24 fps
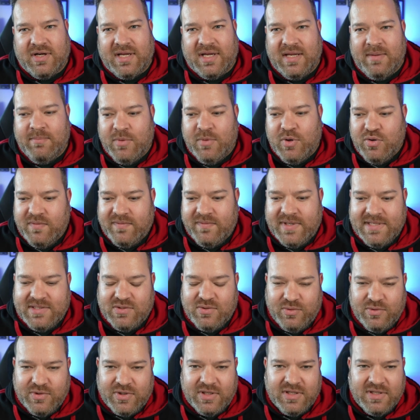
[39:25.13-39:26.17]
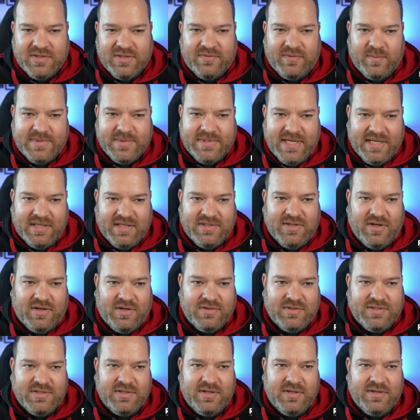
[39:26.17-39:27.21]
He moved his audience from
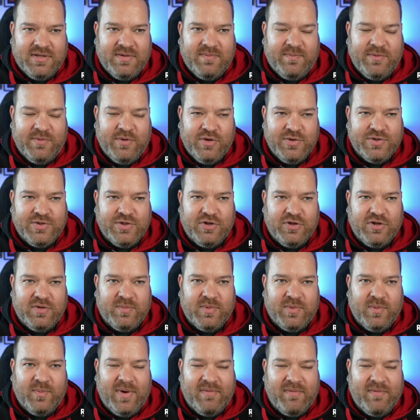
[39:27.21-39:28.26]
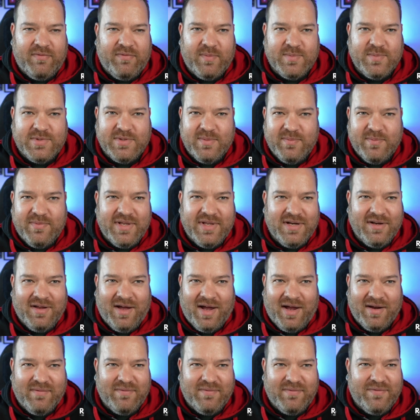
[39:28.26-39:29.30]
TikTok to YouTube and went from something
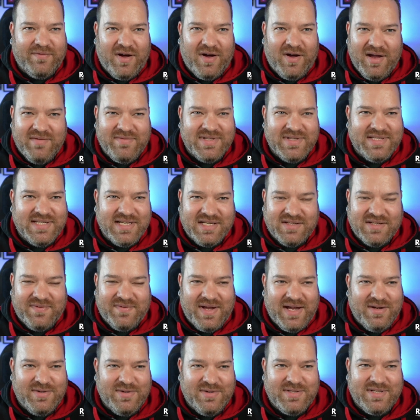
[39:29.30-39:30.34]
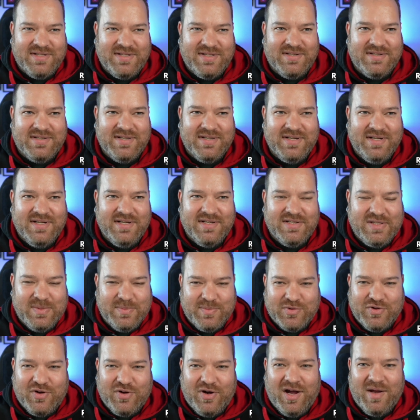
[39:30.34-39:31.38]
like 5,000 or 6,000
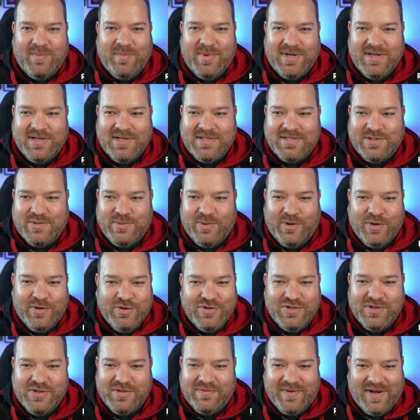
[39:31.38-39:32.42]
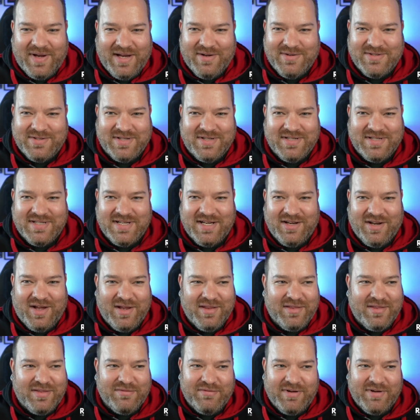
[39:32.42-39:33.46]
subscribers to 100,000 in
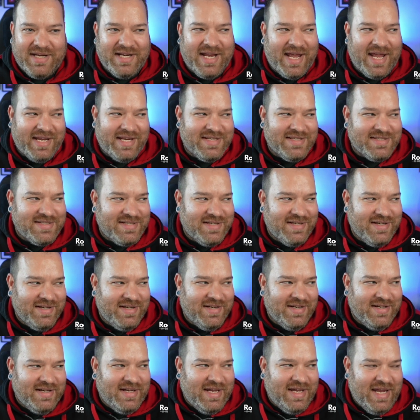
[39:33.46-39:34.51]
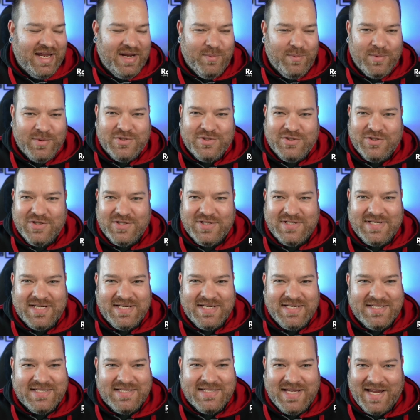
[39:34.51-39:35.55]
like 3 days. Wow. It was just
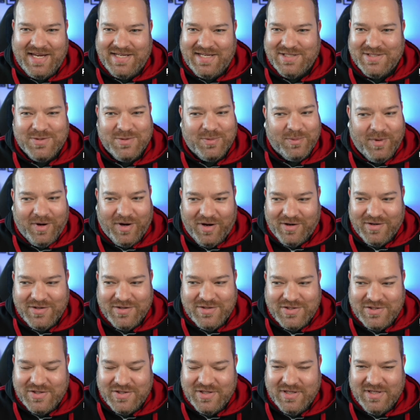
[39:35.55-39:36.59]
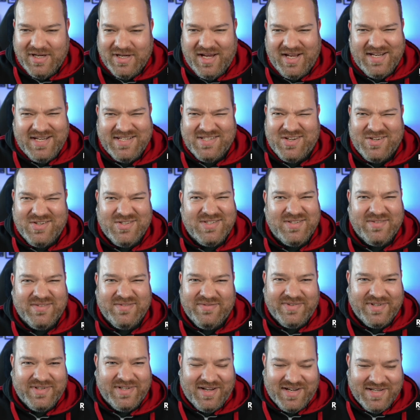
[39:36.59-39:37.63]
insane to watch. And he's on
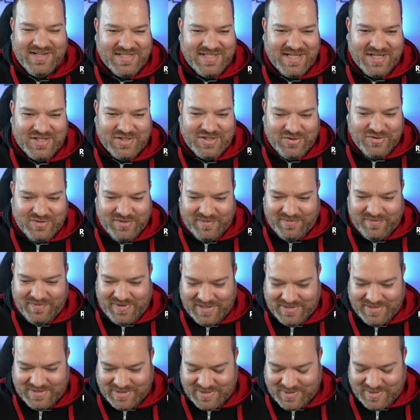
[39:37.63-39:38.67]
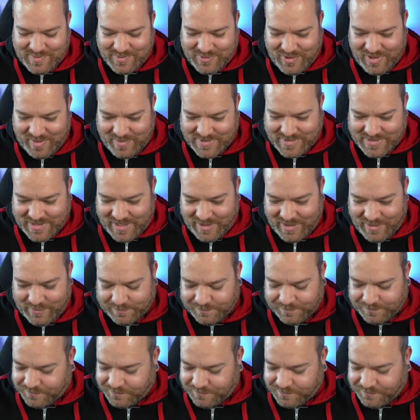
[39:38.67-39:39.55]
something like 600,000 subscribers now.